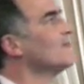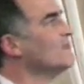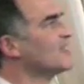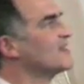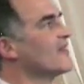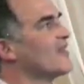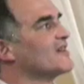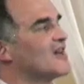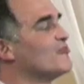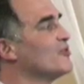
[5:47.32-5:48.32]
making
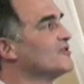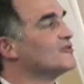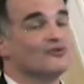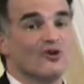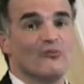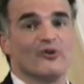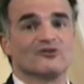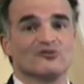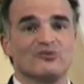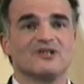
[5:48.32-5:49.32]
that happen, to open
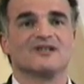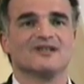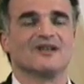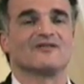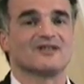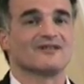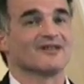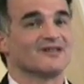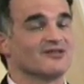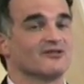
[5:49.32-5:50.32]
completely everything
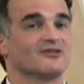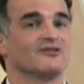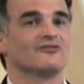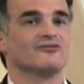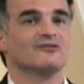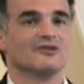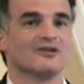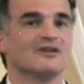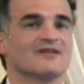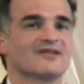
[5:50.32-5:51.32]
that is related
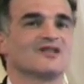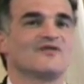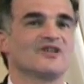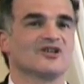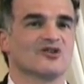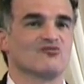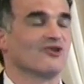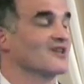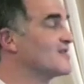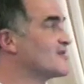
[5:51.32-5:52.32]
to certification
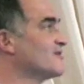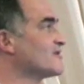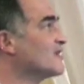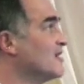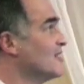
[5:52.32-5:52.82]
practices?